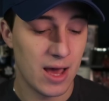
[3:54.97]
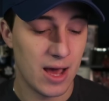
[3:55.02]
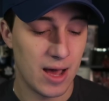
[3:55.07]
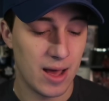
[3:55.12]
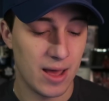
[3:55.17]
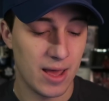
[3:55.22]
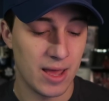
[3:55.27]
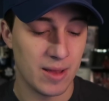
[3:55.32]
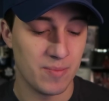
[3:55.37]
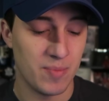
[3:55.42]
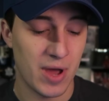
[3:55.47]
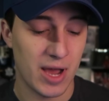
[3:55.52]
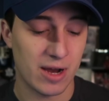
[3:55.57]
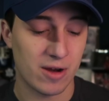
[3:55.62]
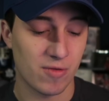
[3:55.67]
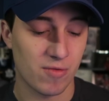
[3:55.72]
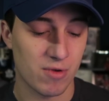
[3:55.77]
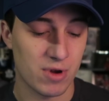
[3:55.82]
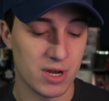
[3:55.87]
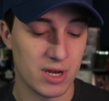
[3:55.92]
And
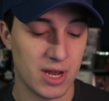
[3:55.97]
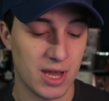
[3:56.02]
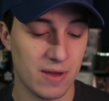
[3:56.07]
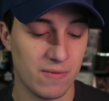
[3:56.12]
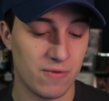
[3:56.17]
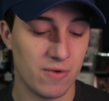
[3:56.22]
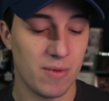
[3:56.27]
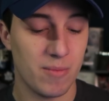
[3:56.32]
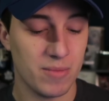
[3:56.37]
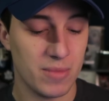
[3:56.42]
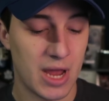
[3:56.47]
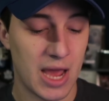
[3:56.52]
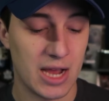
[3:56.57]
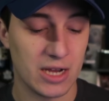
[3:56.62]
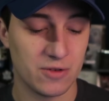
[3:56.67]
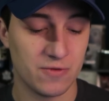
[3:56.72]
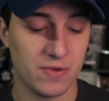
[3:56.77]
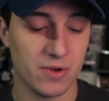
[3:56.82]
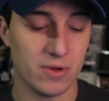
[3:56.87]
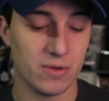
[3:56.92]
Pekka Rinne from
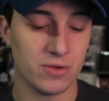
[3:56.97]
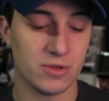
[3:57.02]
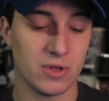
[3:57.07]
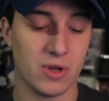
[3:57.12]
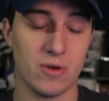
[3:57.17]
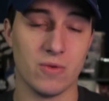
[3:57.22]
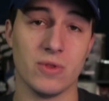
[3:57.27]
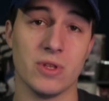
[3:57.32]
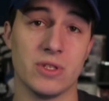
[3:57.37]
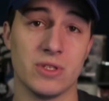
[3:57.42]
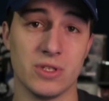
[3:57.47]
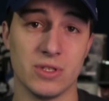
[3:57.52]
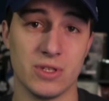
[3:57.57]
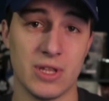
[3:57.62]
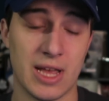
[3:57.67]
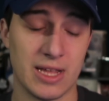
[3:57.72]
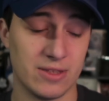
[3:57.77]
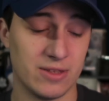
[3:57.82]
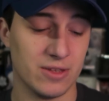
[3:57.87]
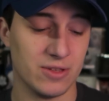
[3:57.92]
Nashville, so
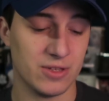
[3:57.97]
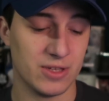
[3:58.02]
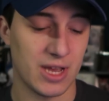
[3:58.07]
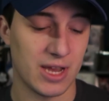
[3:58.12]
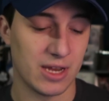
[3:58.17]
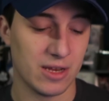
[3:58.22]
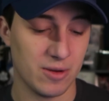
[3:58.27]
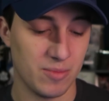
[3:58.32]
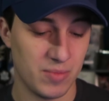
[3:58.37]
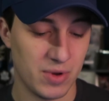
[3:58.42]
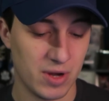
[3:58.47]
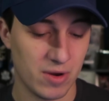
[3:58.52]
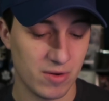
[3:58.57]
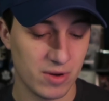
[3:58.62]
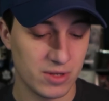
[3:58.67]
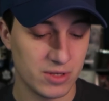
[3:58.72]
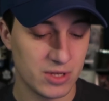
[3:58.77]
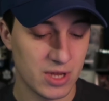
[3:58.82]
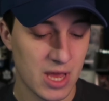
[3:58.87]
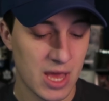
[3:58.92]
that's his second
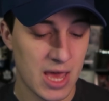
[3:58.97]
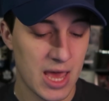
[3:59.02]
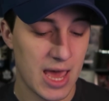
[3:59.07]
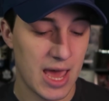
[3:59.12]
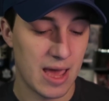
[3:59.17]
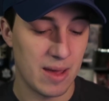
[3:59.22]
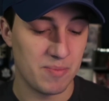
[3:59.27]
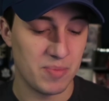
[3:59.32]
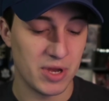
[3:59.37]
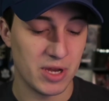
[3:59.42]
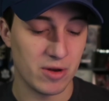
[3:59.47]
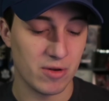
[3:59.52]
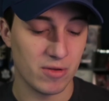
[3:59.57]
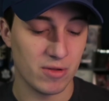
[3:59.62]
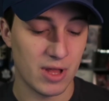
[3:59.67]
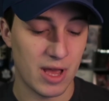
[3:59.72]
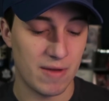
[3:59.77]
appearance. And Peter